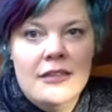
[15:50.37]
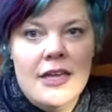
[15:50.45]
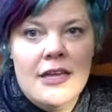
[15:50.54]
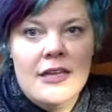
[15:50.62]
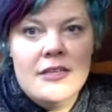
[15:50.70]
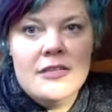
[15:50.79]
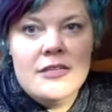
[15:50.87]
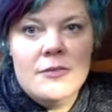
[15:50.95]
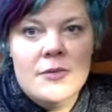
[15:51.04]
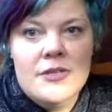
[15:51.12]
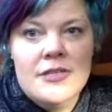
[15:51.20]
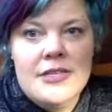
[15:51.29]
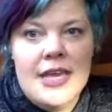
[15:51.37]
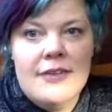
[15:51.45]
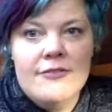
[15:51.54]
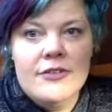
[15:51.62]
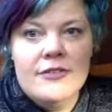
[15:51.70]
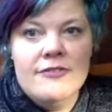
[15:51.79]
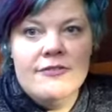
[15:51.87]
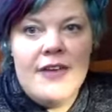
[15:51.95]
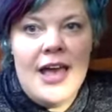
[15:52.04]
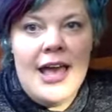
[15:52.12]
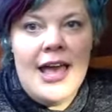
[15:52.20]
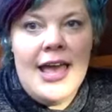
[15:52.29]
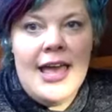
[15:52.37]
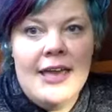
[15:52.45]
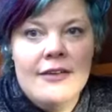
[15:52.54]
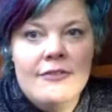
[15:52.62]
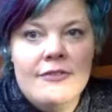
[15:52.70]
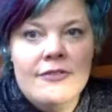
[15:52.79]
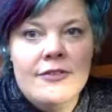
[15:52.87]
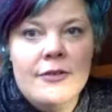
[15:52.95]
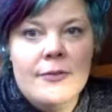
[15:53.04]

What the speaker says: Yeah, so we'll stay for 5,